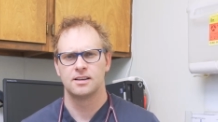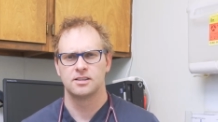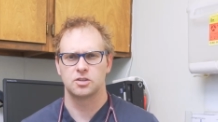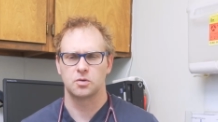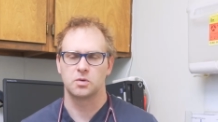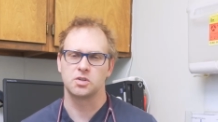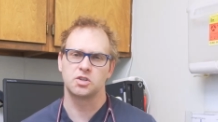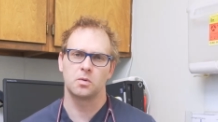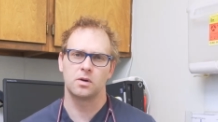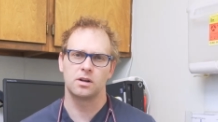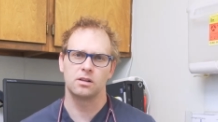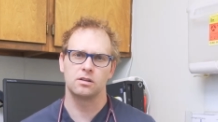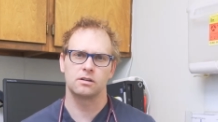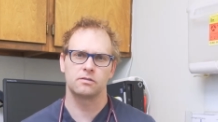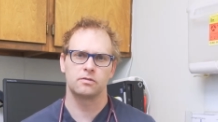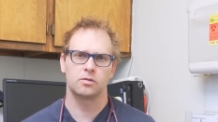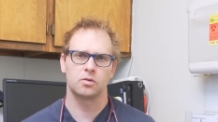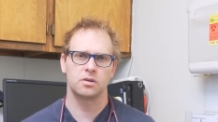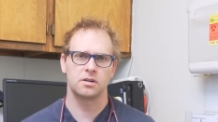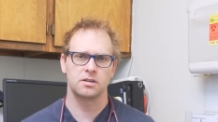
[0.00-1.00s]
So what you wanna look
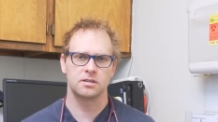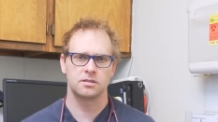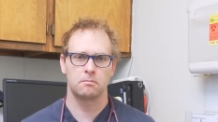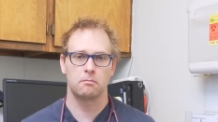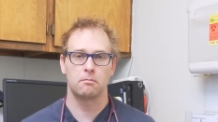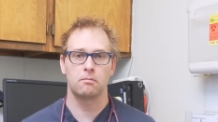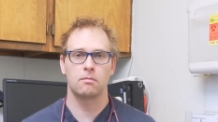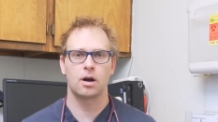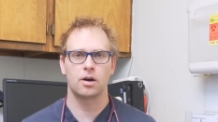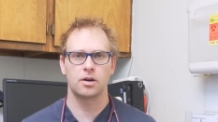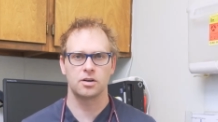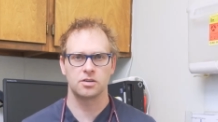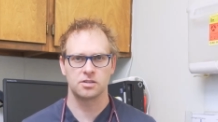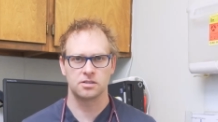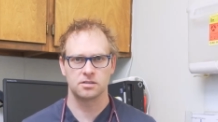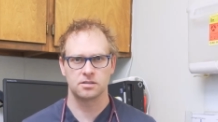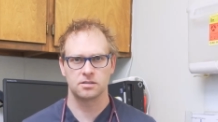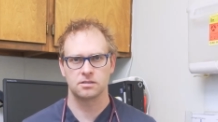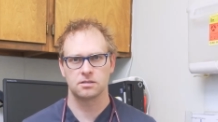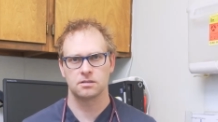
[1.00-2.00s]
for is
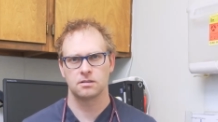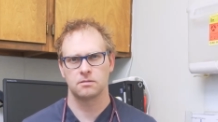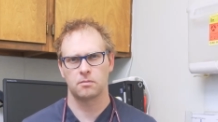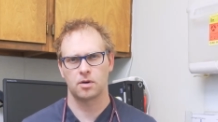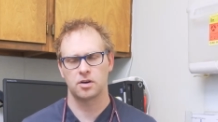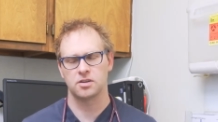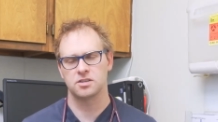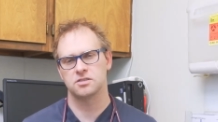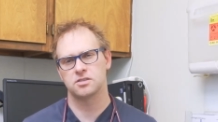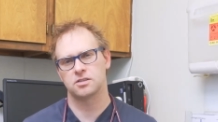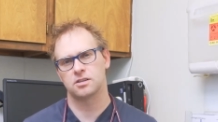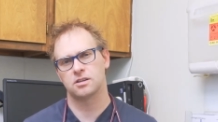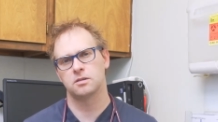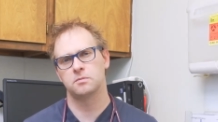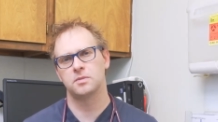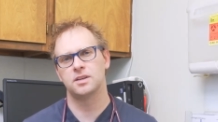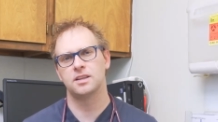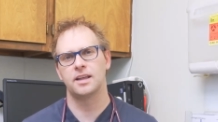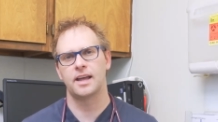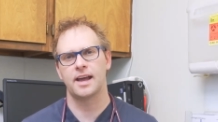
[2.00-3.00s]
margins. Margins are gonna
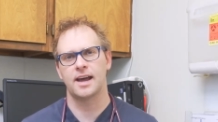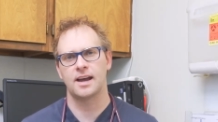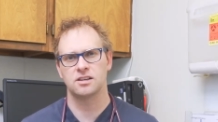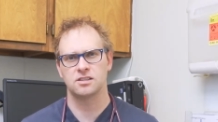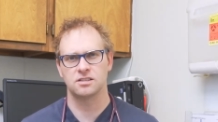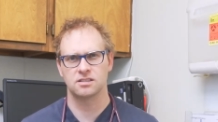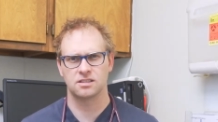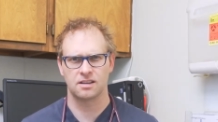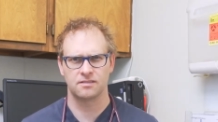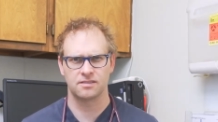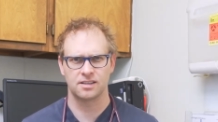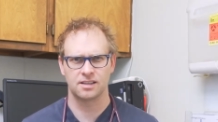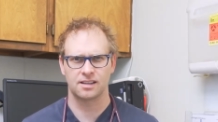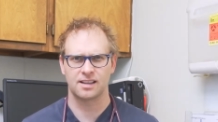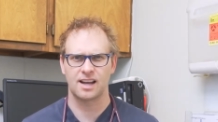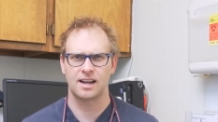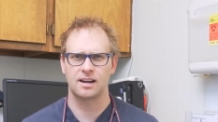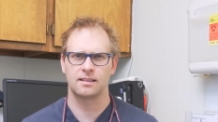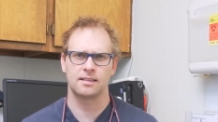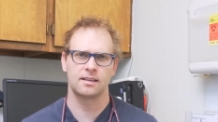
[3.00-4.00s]
be the edges of it,
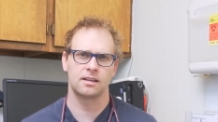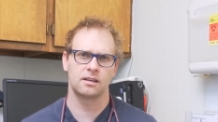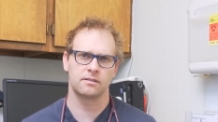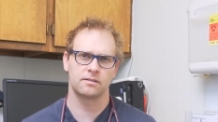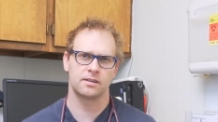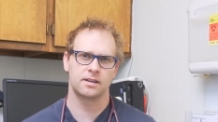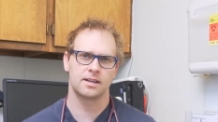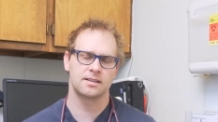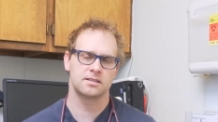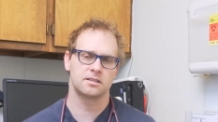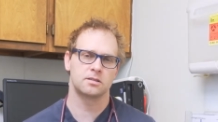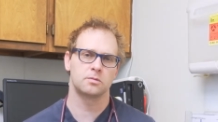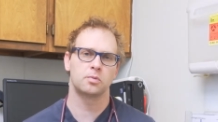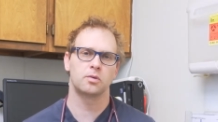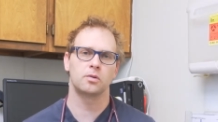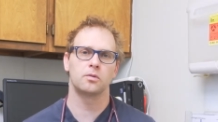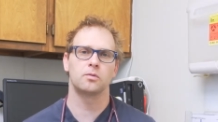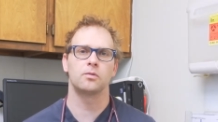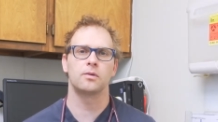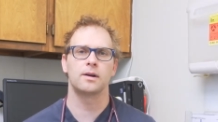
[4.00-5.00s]
kind of think of it as the
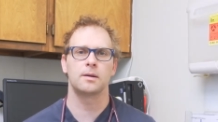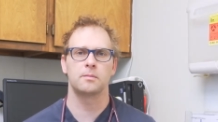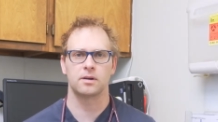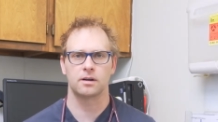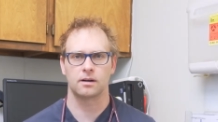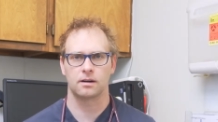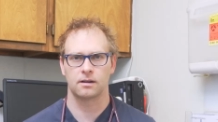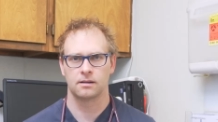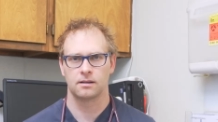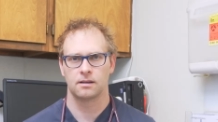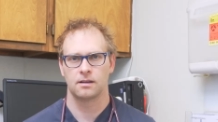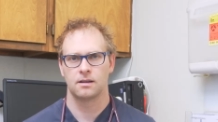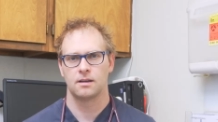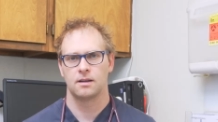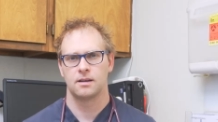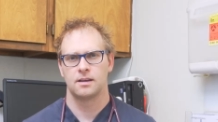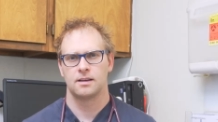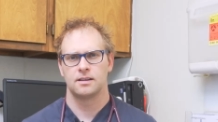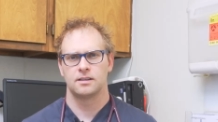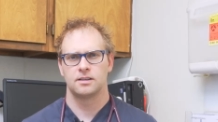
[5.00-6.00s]
perimeter.
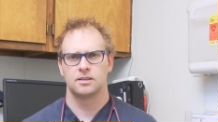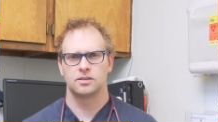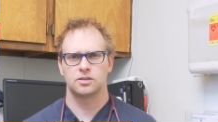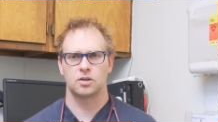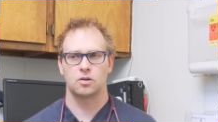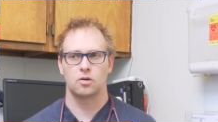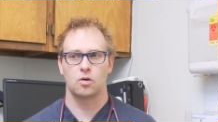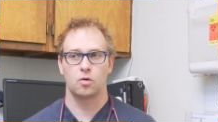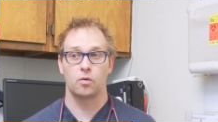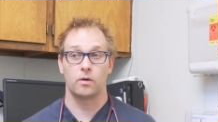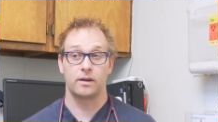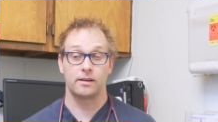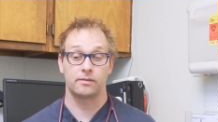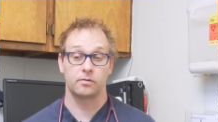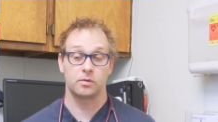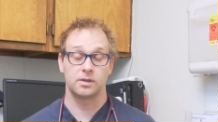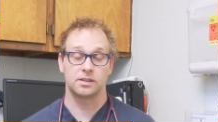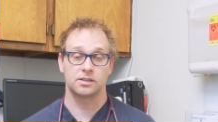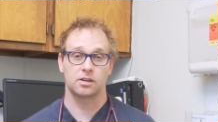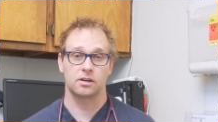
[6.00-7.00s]
So
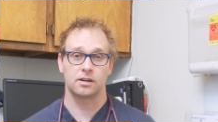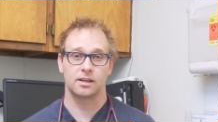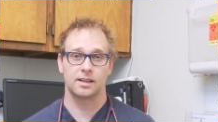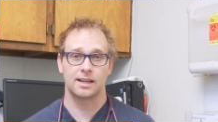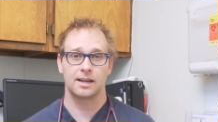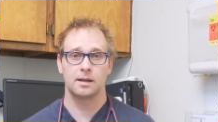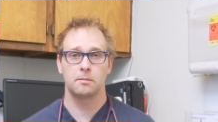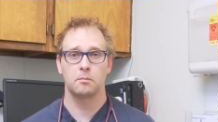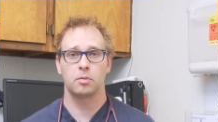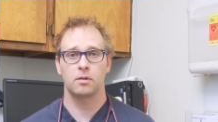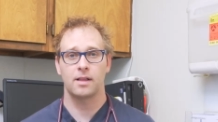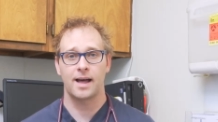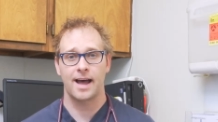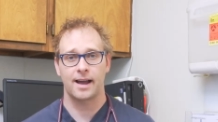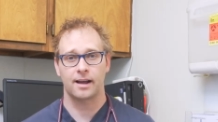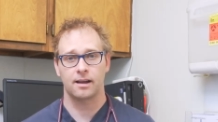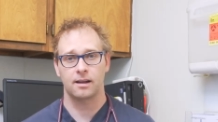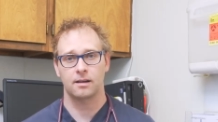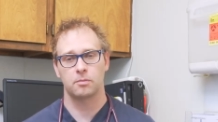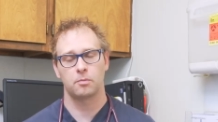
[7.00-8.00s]
if we start getting
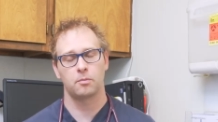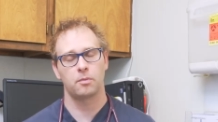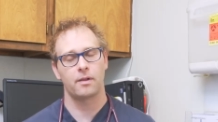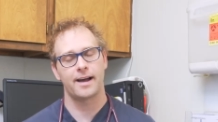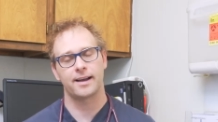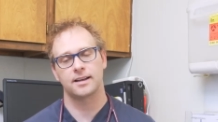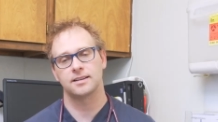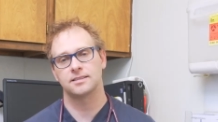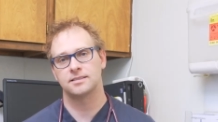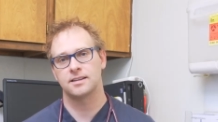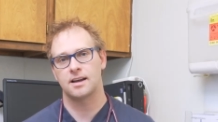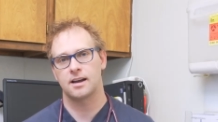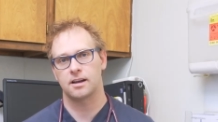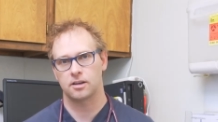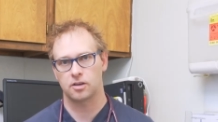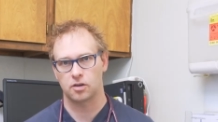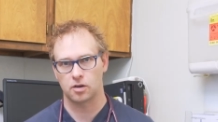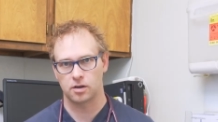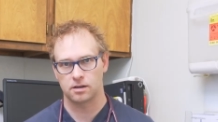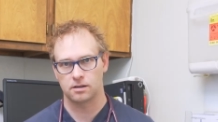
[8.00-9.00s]
black, black is
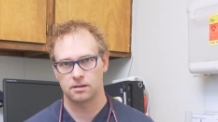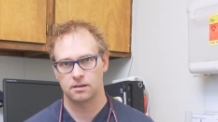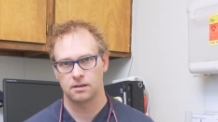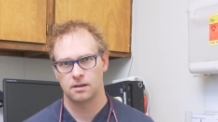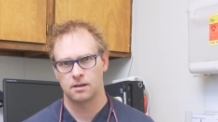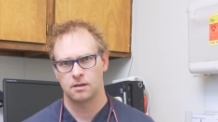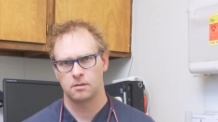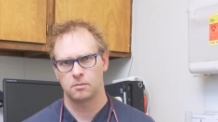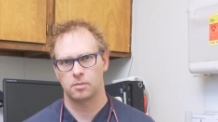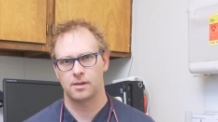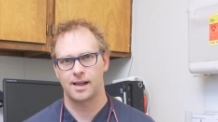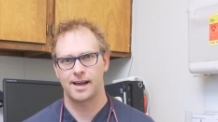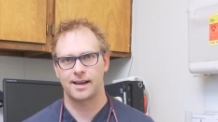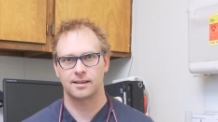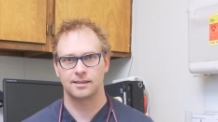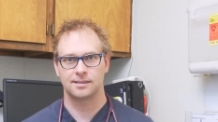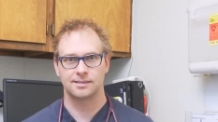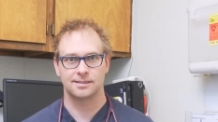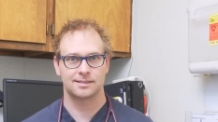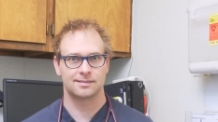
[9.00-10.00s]
not good.
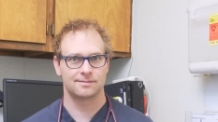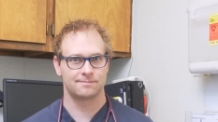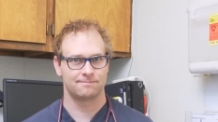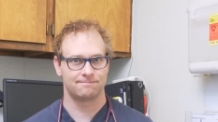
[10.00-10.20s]
Black is